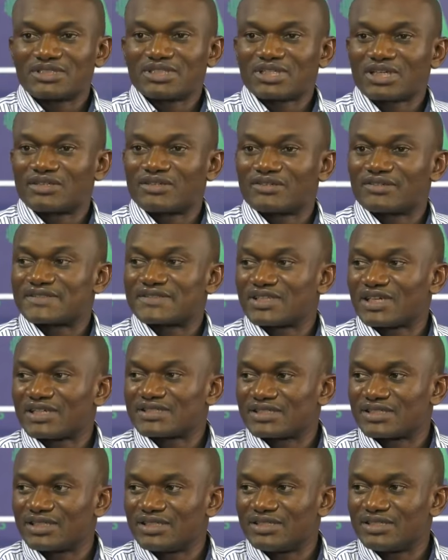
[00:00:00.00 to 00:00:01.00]
and
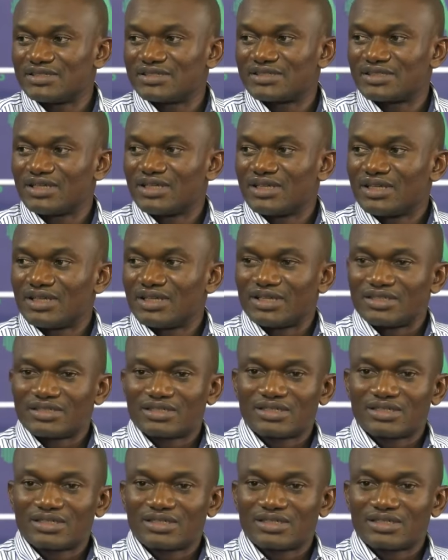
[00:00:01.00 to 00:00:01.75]
ResearchGate, and